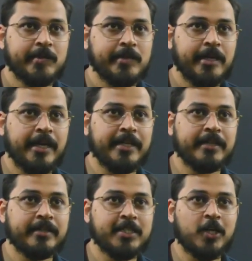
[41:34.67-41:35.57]
Any other
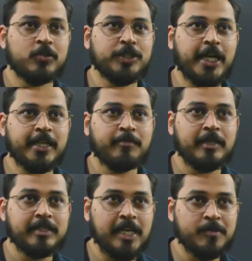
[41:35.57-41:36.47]
doubt, Jack?
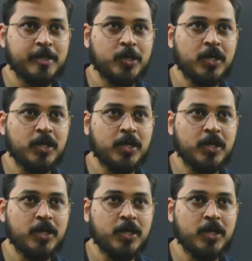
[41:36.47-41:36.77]
Please let me know.